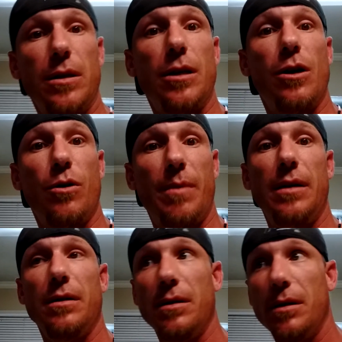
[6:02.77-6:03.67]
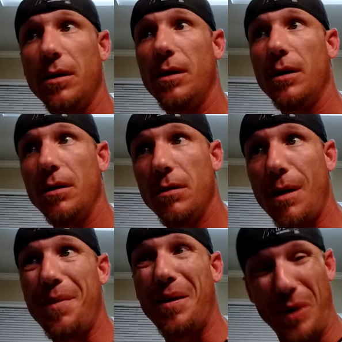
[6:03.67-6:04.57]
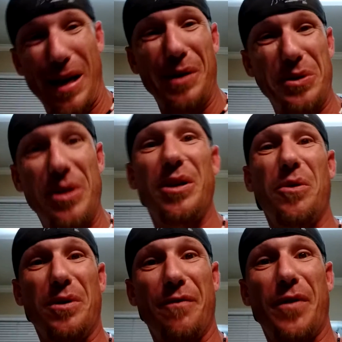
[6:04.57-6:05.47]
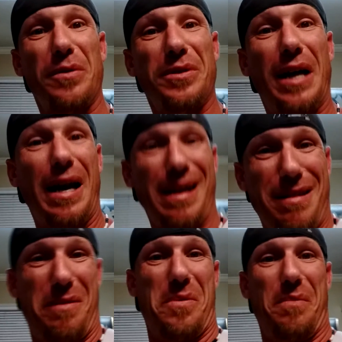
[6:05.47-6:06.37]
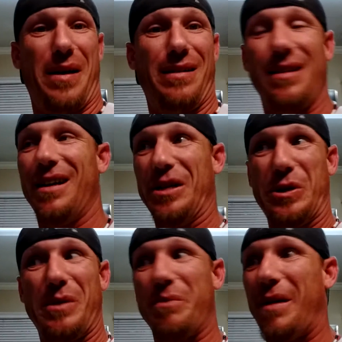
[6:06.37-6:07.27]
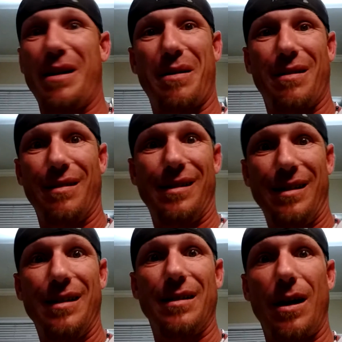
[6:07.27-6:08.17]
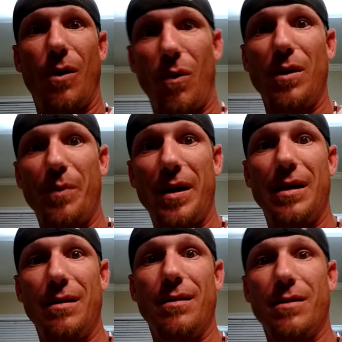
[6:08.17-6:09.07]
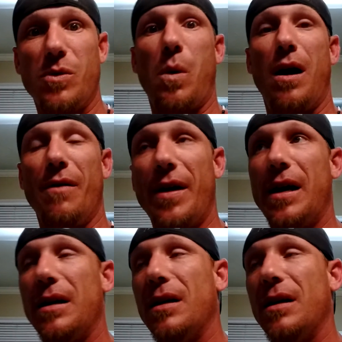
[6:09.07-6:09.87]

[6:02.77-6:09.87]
You know what I mean? I mean, what else you do on the first date? You know what I mean? I just met her. I want to be suave."